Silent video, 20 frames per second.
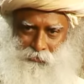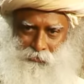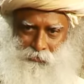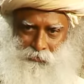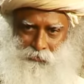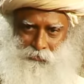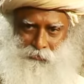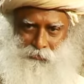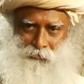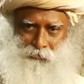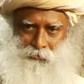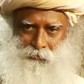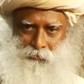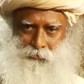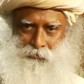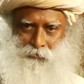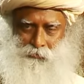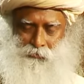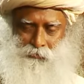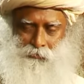
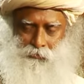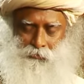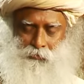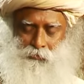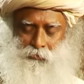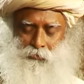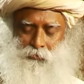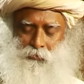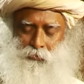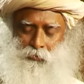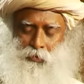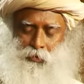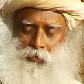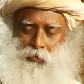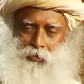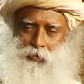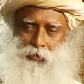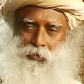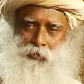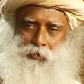
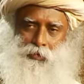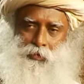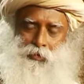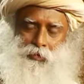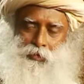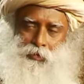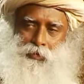Nothing is said.